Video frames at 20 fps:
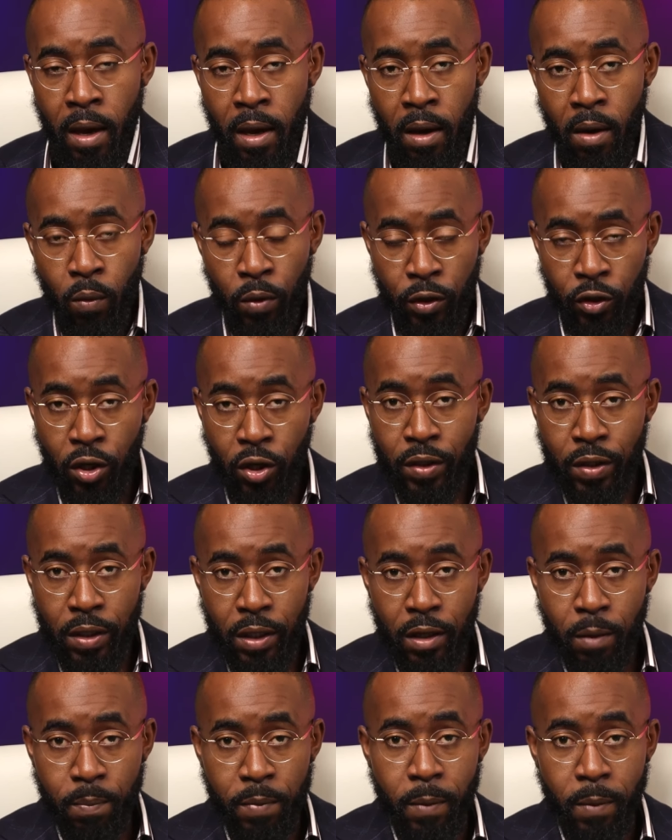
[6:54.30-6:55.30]
We trusted
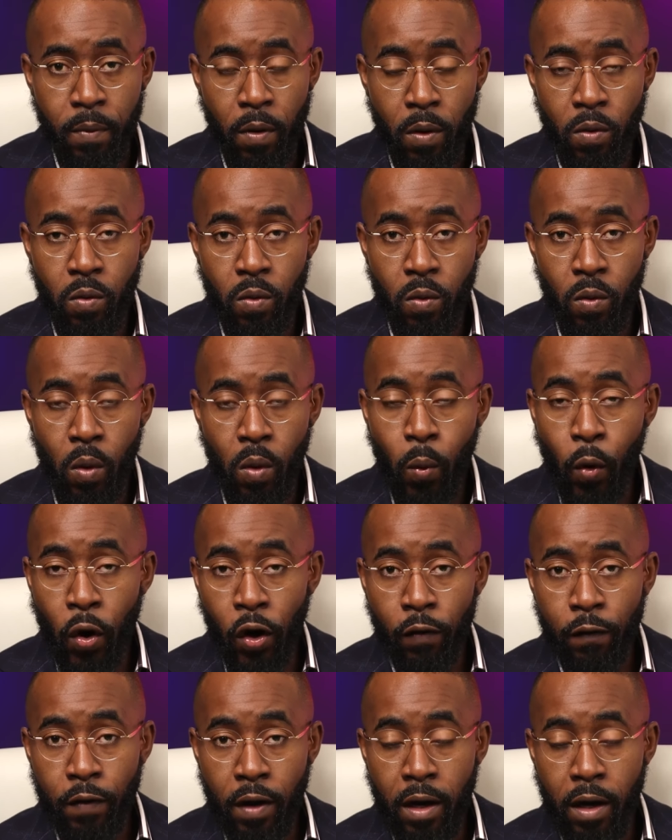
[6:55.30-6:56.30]
the people who work
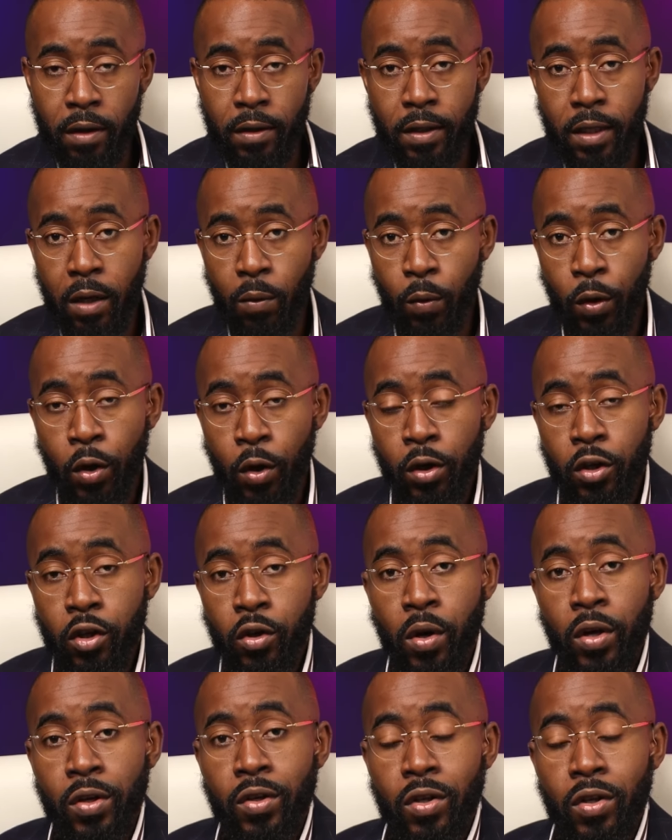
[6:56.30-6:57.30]
for us, and we don't
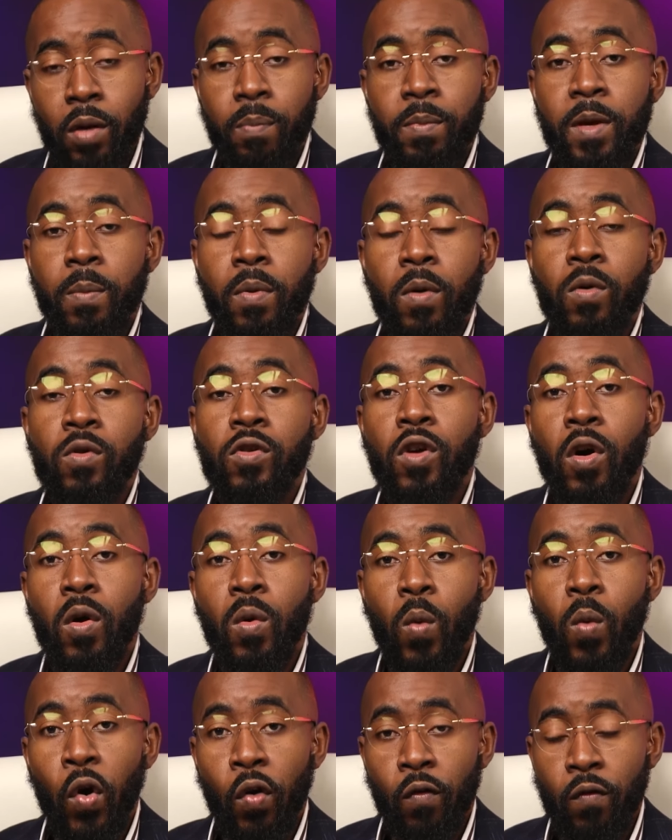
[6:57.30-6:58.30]
trust the people who don't
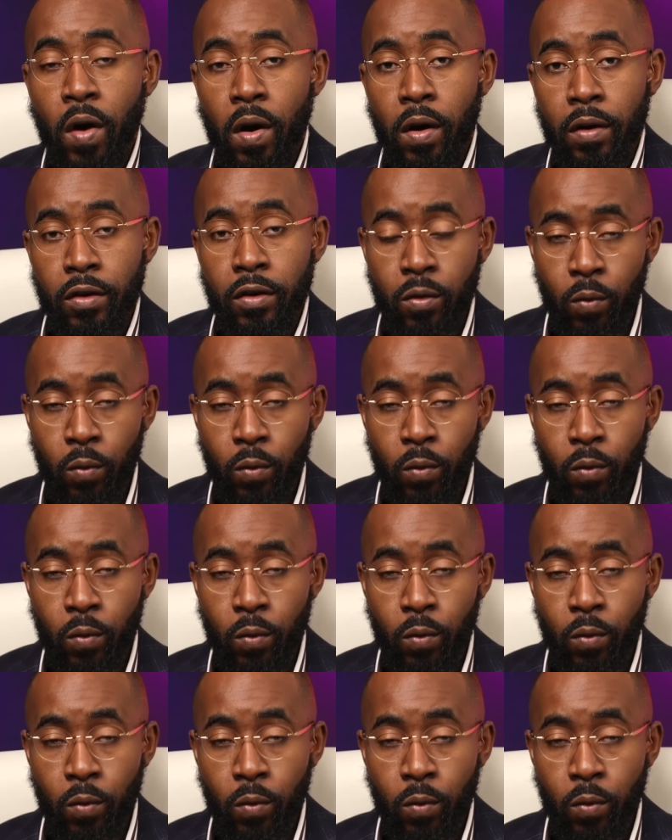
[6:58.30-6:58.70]
work for us.